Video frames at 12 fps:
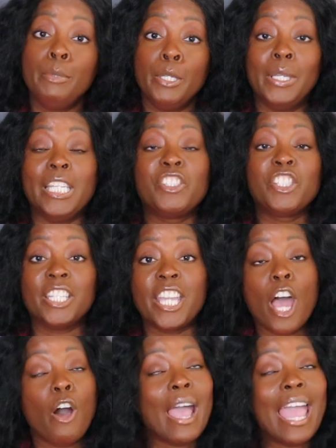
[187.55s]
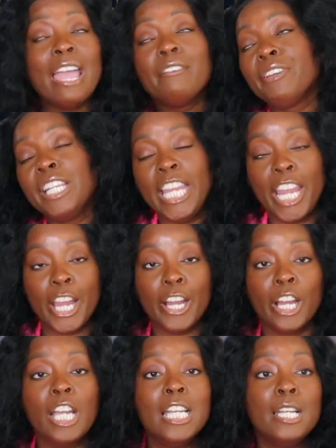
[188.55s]
of beauty, Chanel every
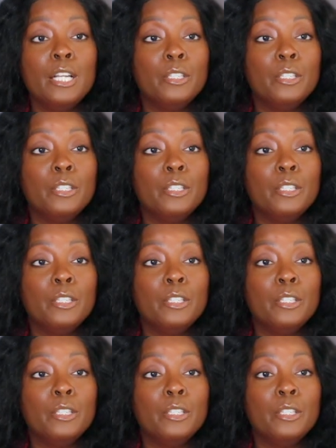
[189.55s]
year